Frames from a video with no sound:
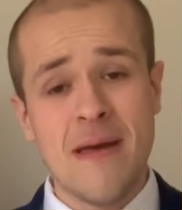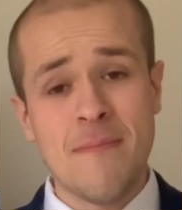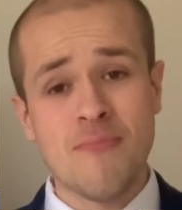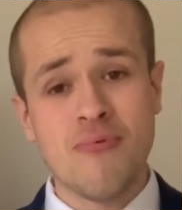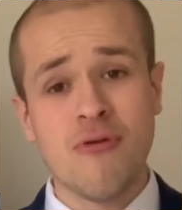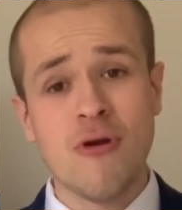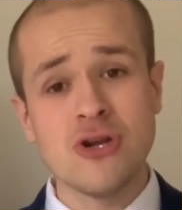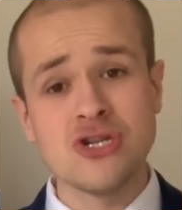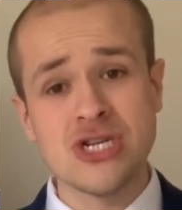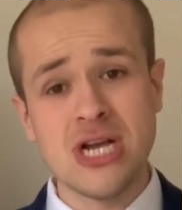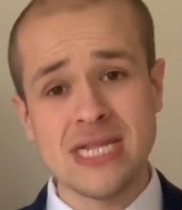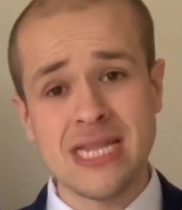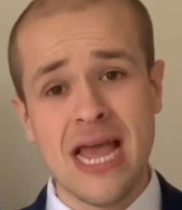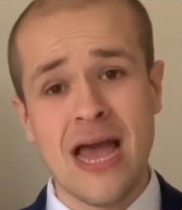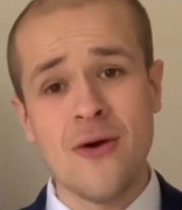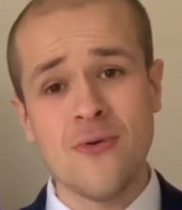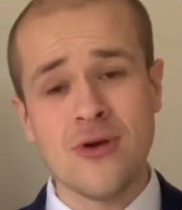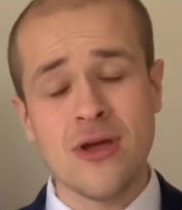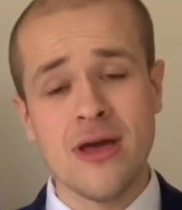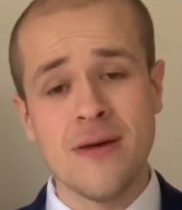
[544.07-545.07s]
project
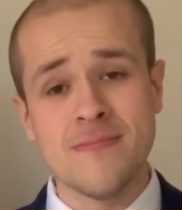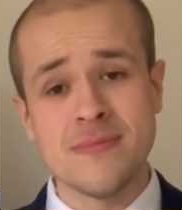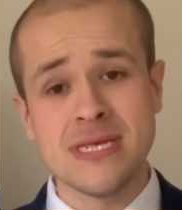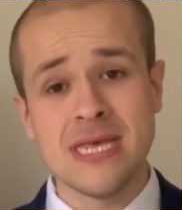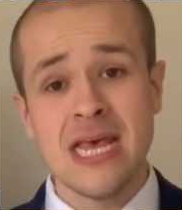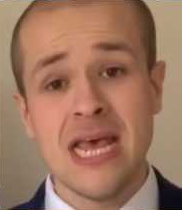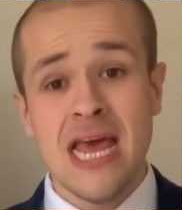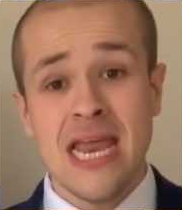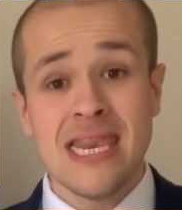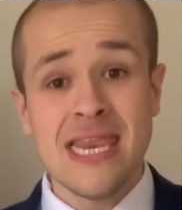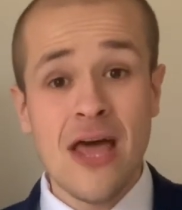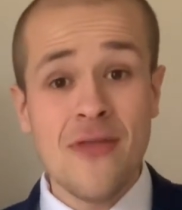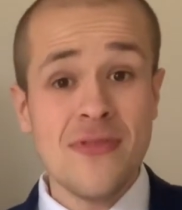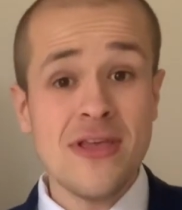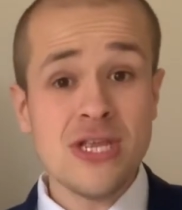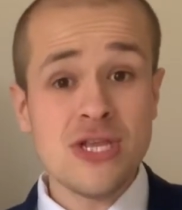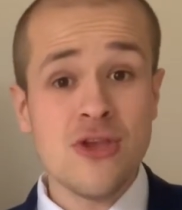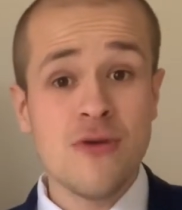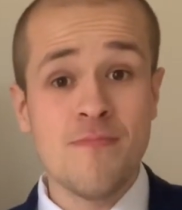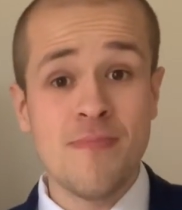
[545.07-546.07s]
outcomes. Now,
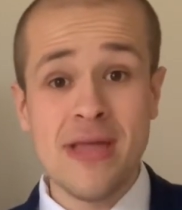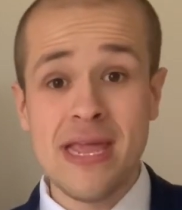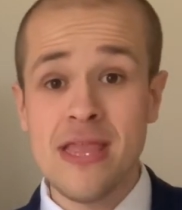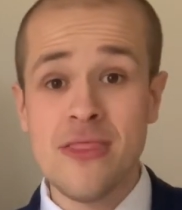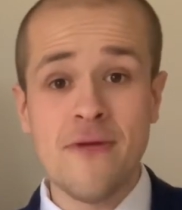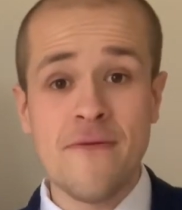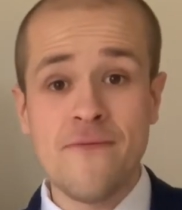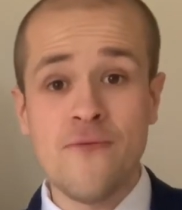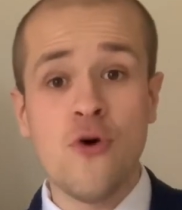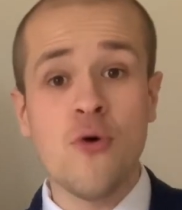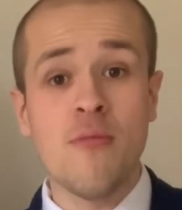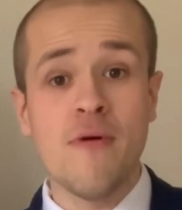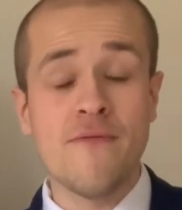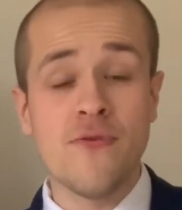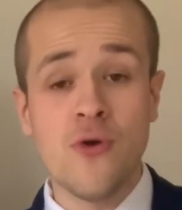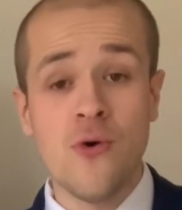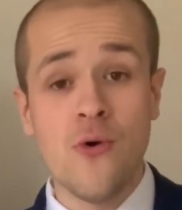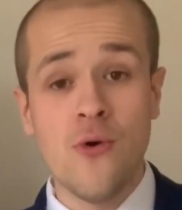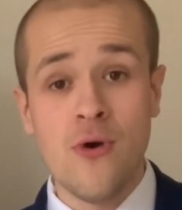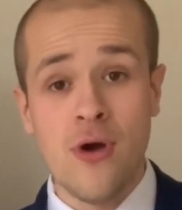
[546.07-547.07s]
this could be in the form of
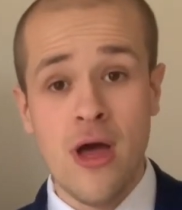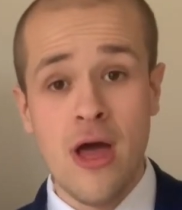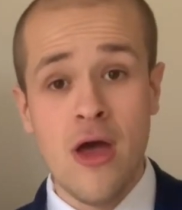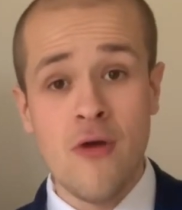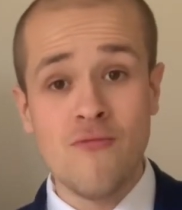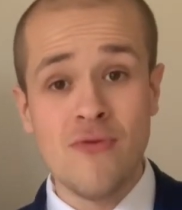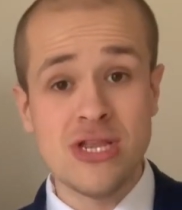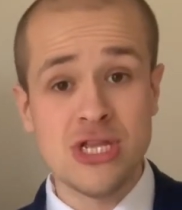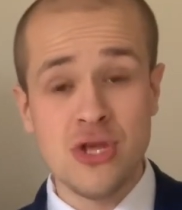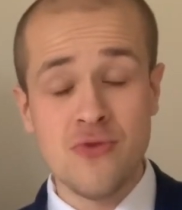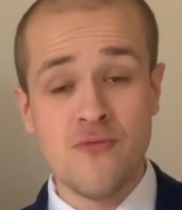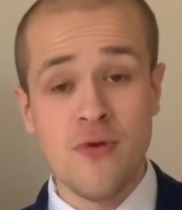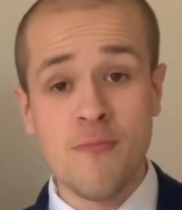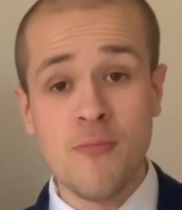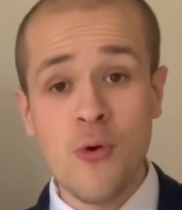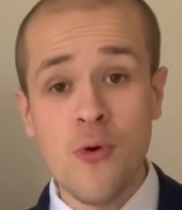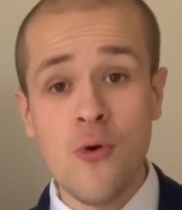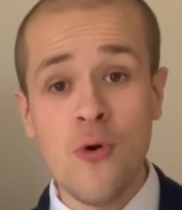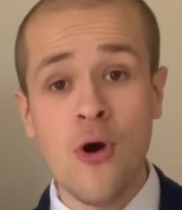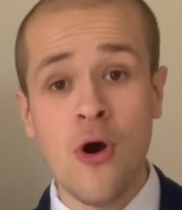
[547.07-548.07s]
your written
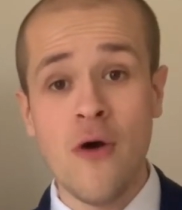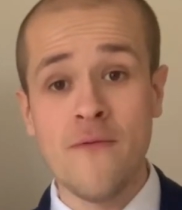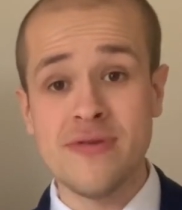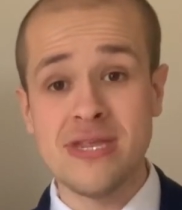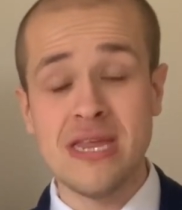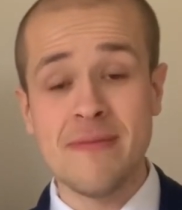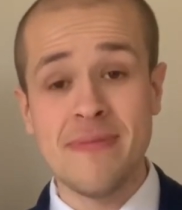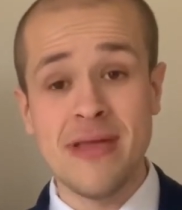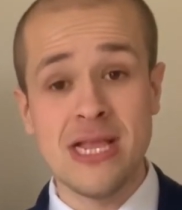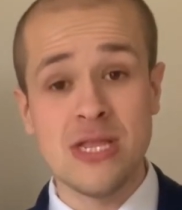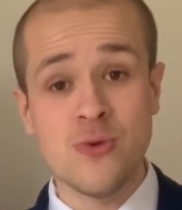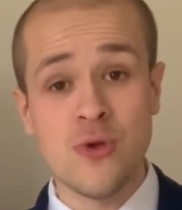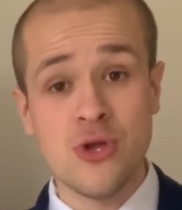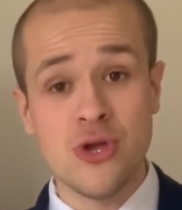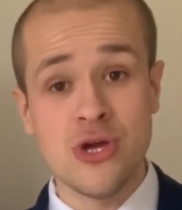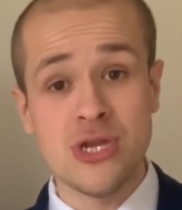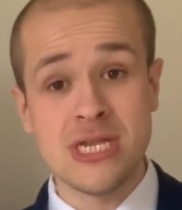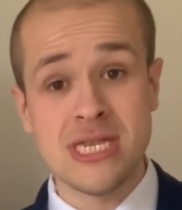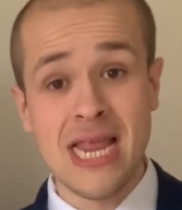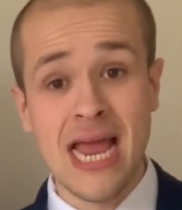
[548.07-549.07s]
report, obviously being to a
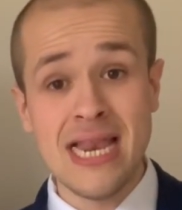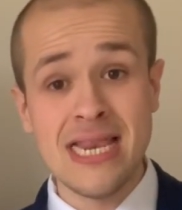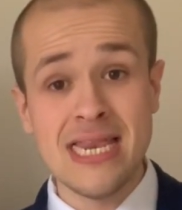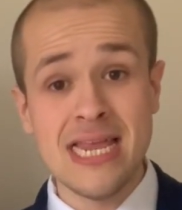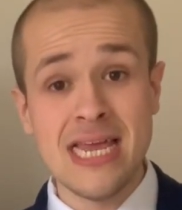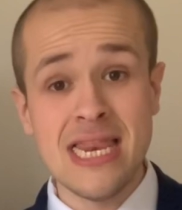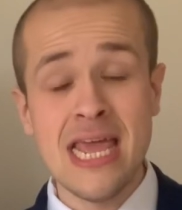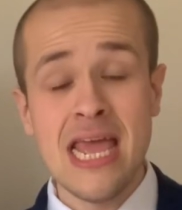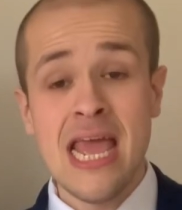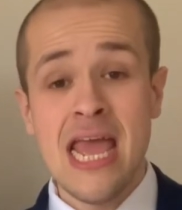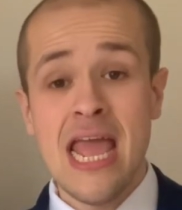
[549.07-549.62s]
good standard.